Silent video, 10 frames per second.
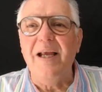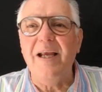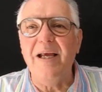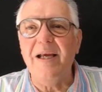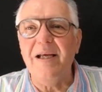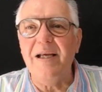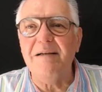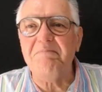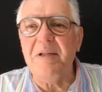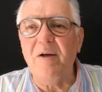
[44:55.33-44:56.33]
Uh,
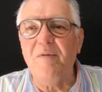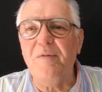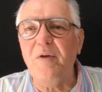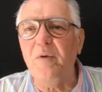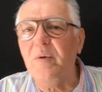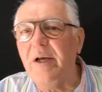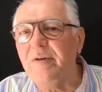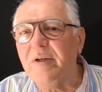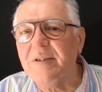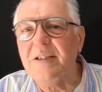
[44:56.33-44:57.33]
uh, there are few, and
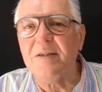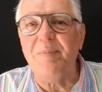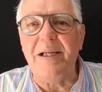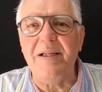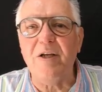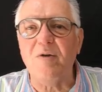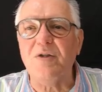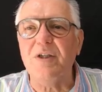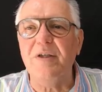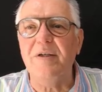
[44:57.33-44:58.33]
you can see it's mainly the
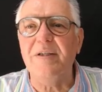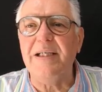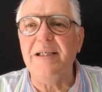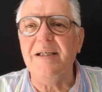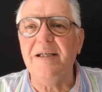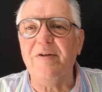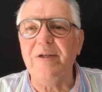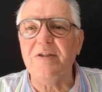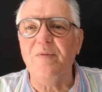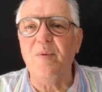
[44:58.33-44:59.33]
conser the
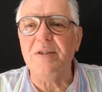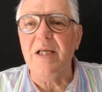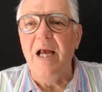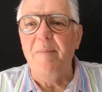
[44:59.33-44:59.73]
aggressive ones,